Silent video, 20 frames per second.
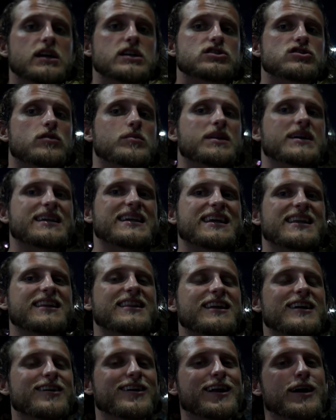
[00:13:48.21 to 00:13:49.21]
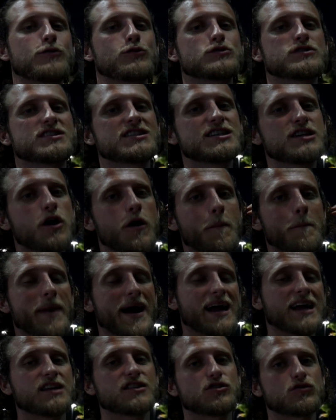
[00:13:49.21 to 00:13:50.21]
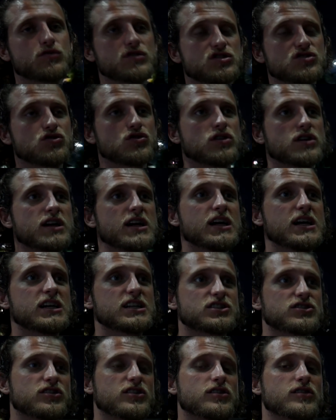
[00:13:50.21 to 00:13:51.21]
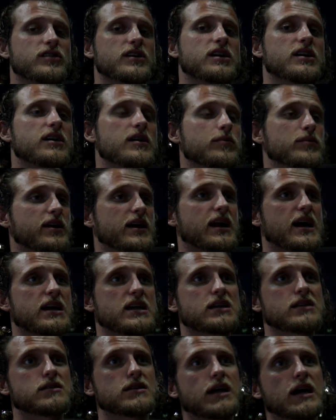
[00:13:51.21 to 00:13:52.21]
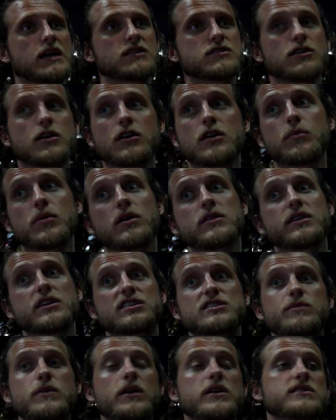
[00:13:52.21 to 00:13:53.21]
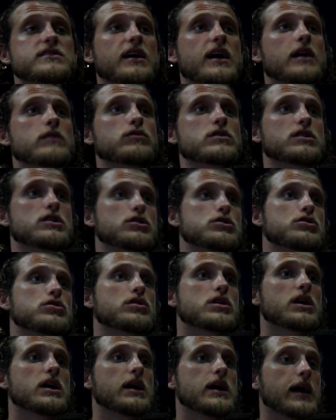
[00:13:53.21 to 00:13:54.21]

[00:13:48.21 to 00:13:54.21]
So I'm going to get in there and I will see y'all back at the resort so that I can kind of talk about the experience I had with Luke,